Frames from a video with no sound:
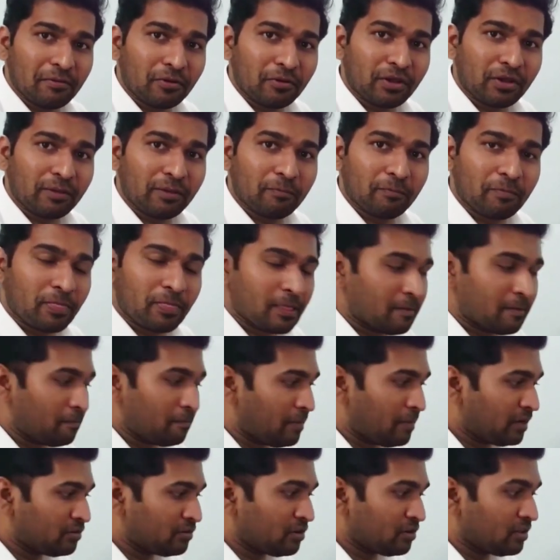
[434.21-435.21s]
Okay,
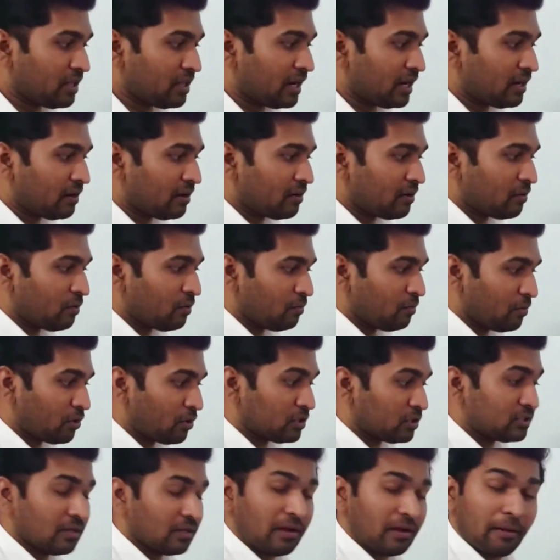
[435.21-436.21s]
make sure that,
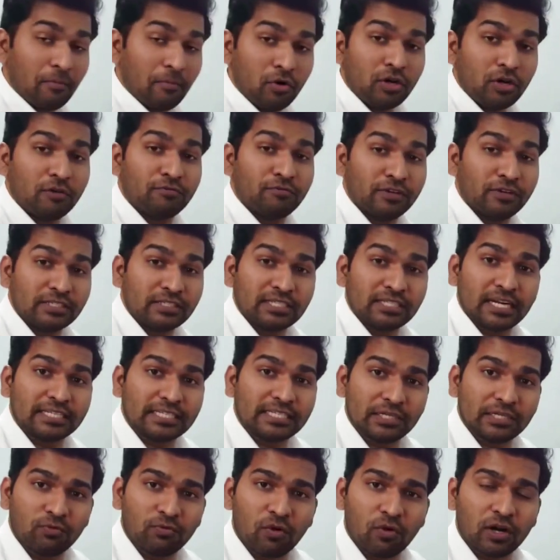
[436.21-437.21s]
because amount of risk that
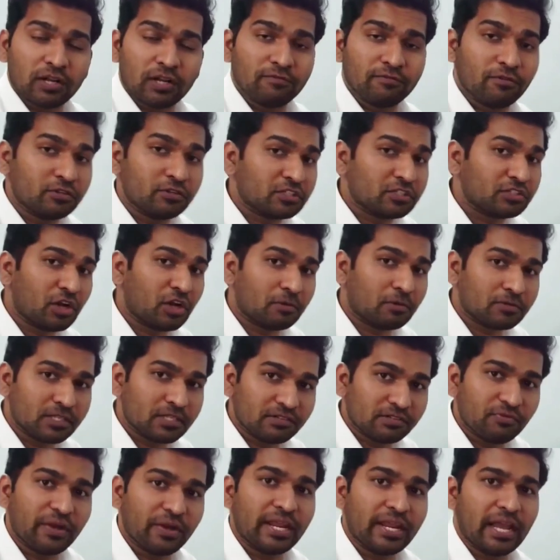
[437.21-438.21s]
is involved in futures and
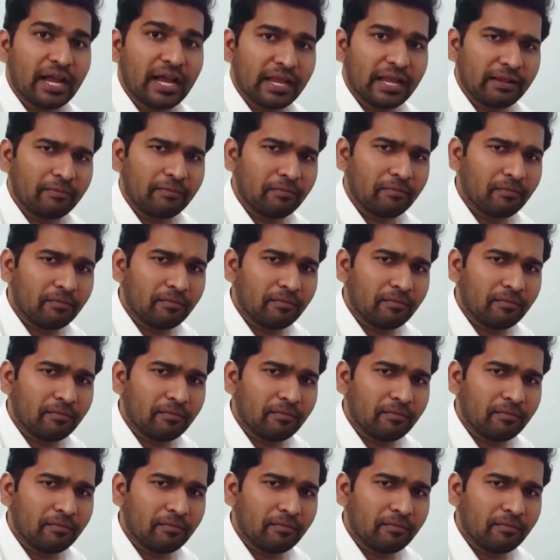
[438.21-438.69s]
options is very high.